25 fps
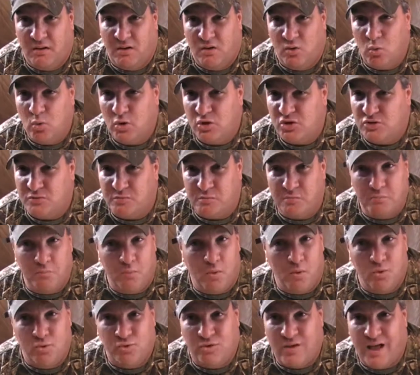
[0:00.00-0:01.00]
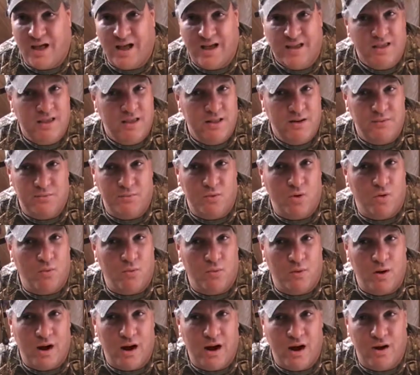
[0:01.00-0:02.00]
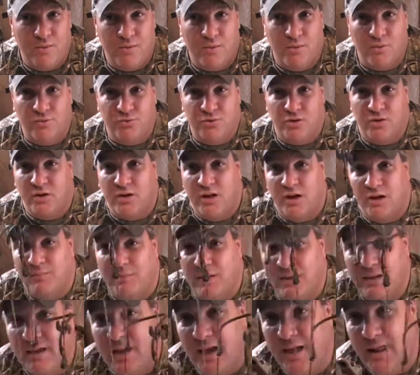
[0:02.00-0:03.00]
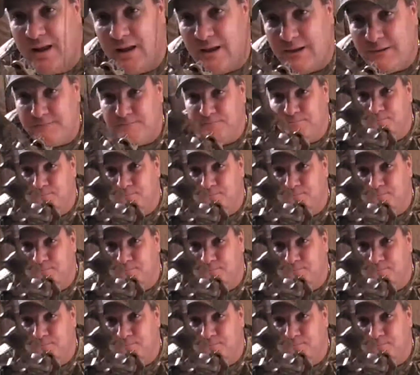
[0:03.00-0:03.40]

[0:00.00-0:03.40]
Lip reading: which most high-end arrows you're gonna be getting,